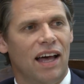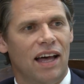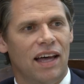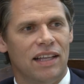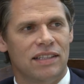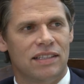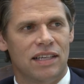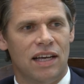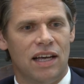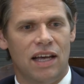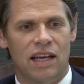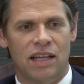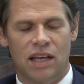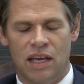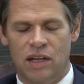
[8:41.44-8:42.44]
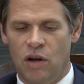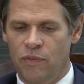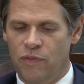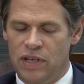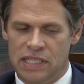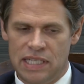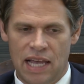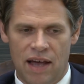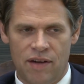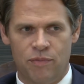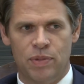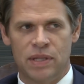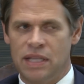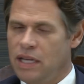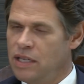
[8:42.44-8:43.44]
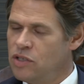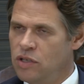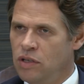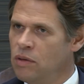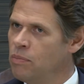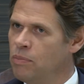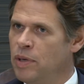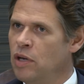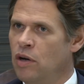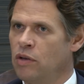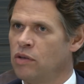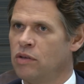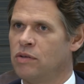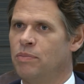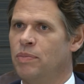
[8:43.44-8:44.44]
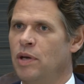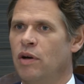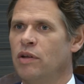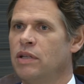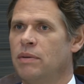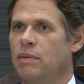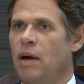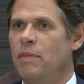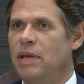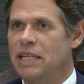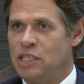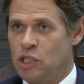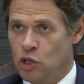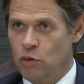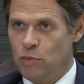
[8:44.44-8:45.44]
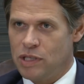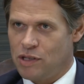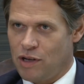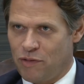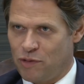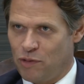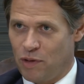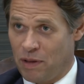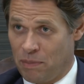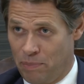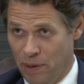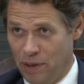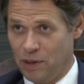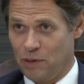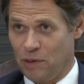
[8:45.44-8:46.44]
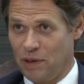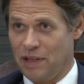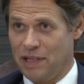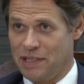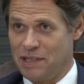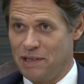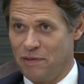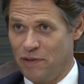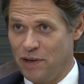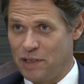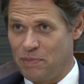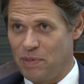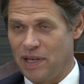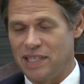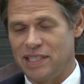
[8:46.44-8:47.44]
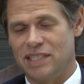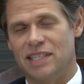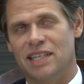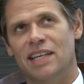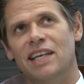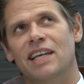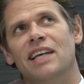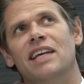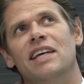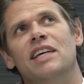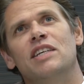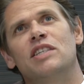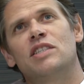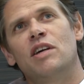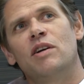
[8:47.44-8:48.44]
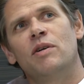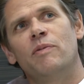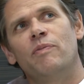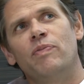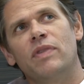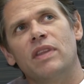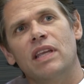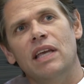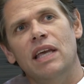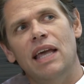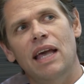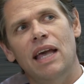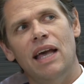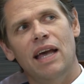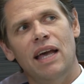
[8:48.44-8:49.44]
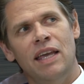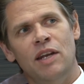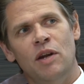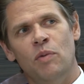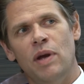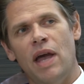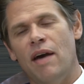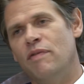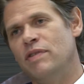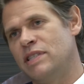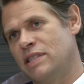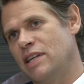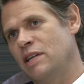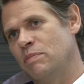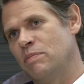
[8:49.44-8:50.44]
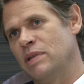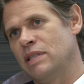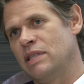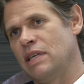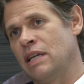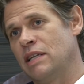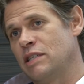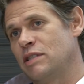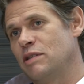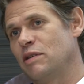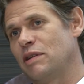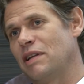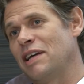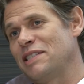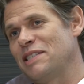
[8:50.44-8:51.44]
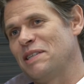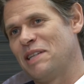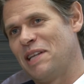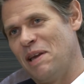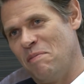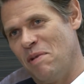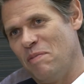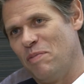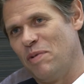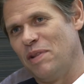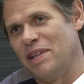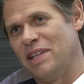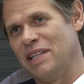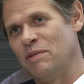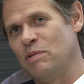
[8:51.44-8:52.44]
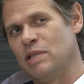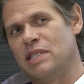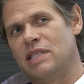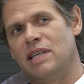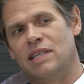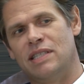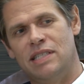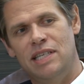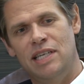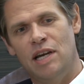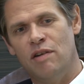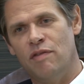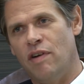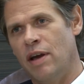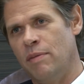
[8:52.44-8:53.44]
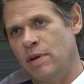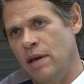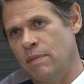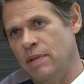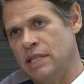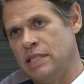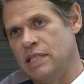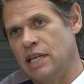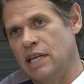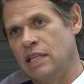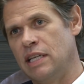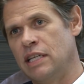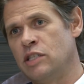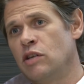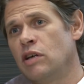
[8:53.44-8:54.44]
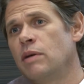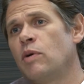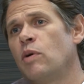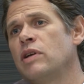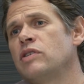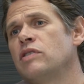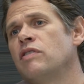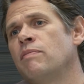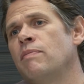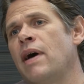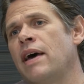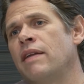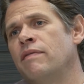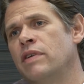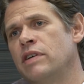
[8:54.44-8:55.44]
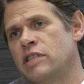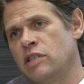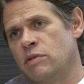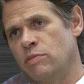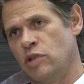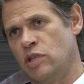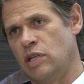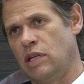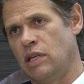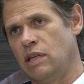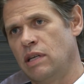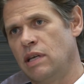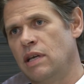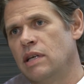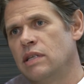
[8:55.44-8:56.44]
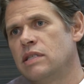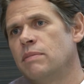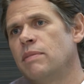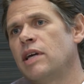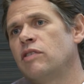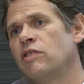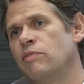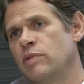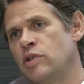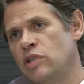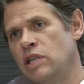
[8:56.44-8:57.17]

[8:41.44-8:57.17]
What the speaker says: and obviously have potential beyond it's humans after all that built all of this in the first place. So, we have a statement, and it's not us that came up with it. It was the CEO of IBM that said, it's not a question of man versus machine. It's a matter of